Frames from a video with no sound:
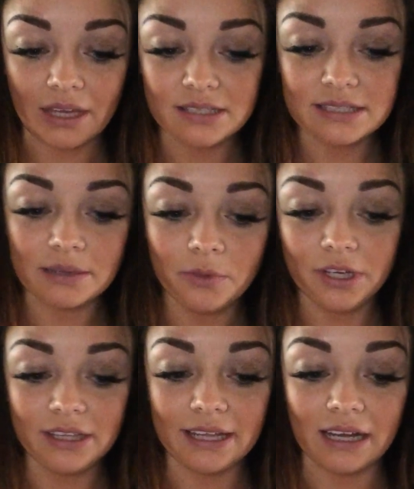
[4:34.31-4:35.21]

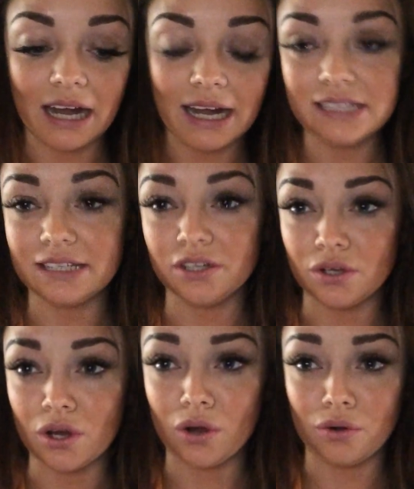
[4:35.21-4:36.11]
someone that I
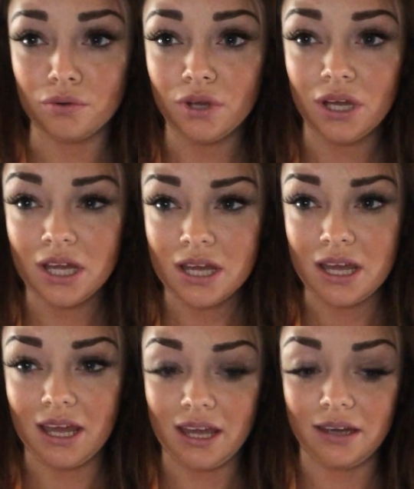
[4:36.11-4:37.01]
didn't know,
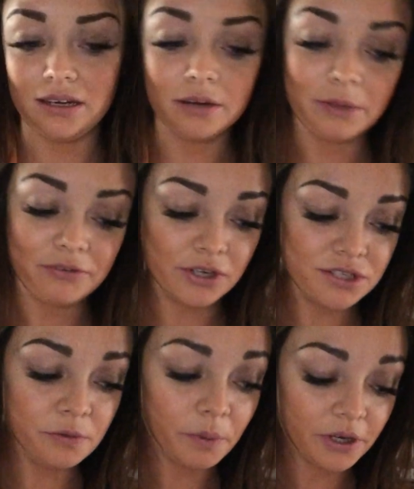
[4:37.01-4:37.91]
and none of my
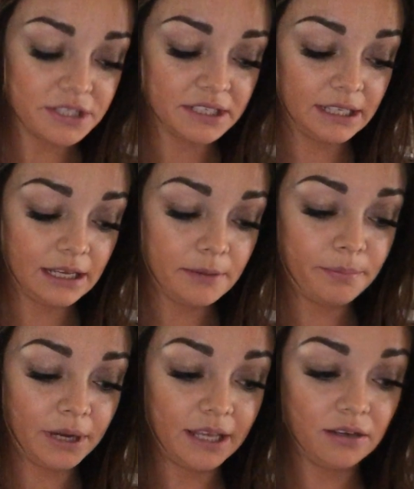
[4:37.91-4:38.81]
friends knew personally,
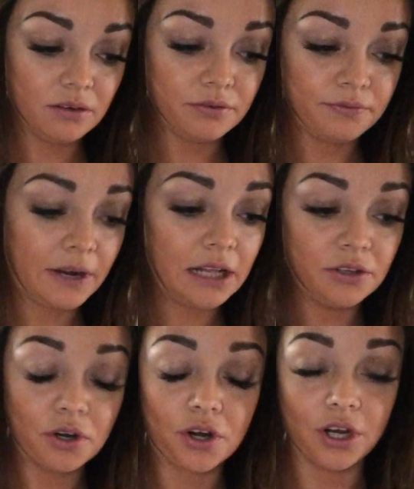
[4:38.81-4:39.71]
but
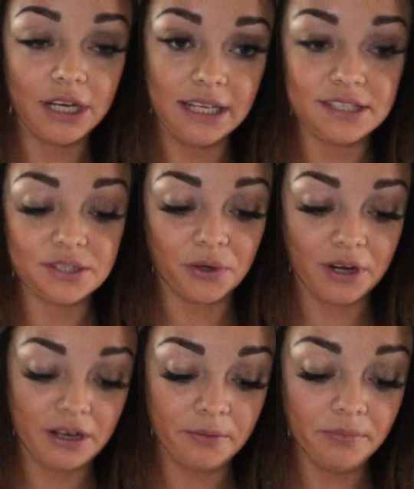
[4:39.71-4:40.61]
followed her on
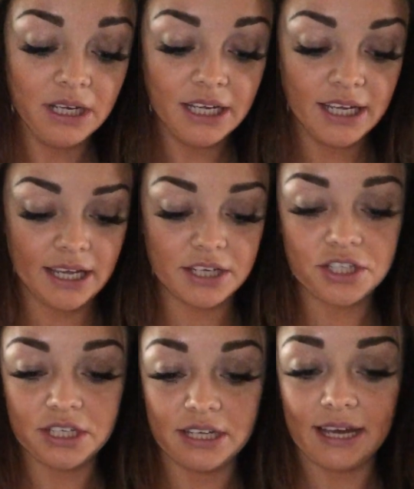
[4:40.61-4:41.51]
Instagram, and
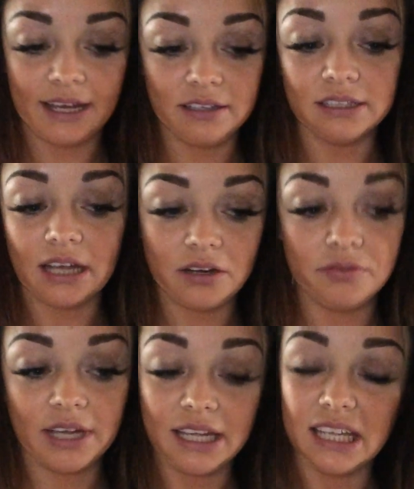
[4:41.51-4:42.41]
she had a lot
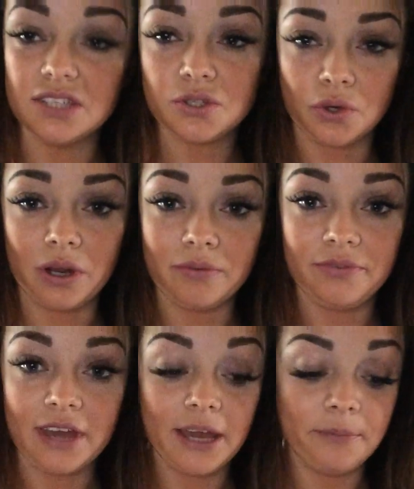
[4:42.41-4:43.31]
of like Instagram
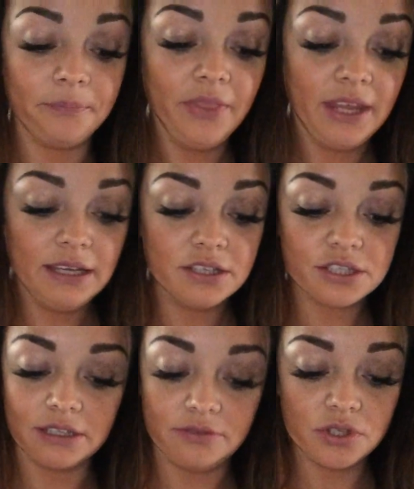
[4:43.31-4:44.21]
fame.
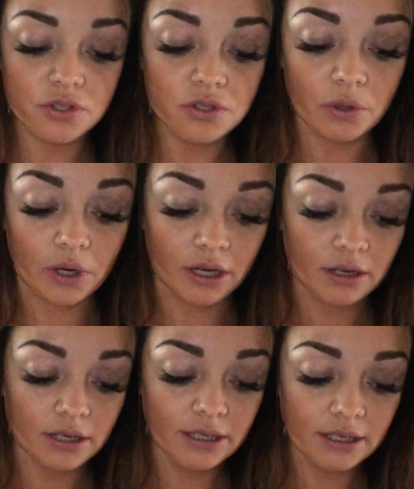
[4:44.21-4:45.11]
She lived in New
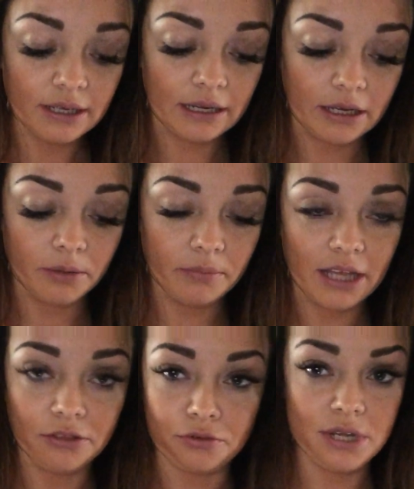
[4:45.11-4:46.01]
York,
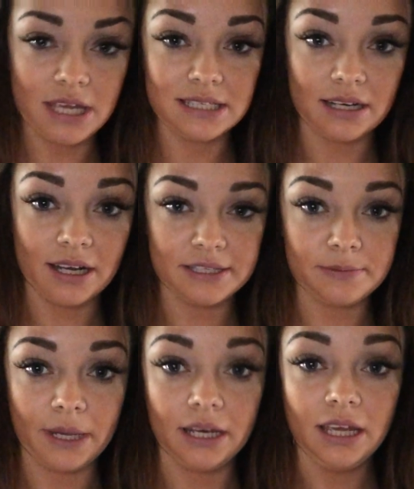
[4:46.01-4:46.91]
had 3 kids and a
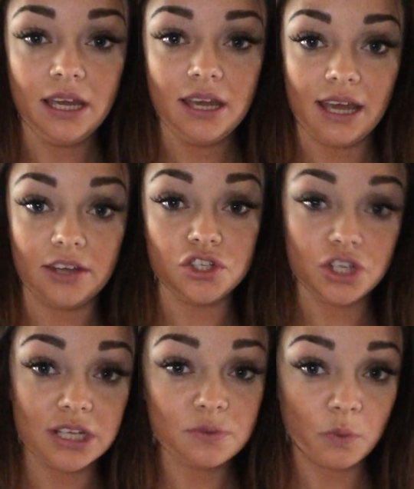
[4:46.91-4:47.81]
husband, and
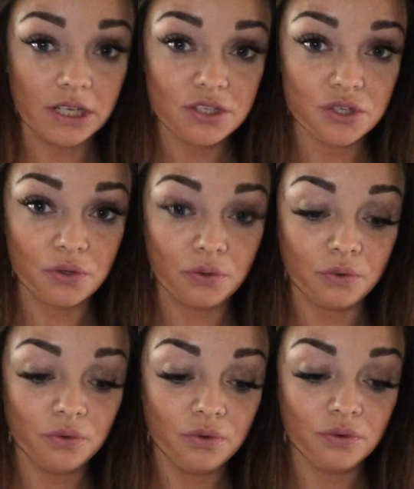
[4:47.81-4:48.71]
just went
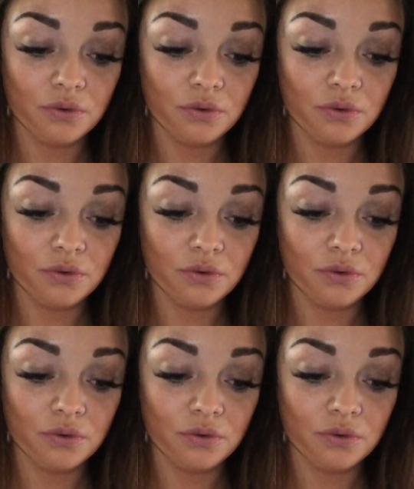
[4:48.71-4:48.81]
to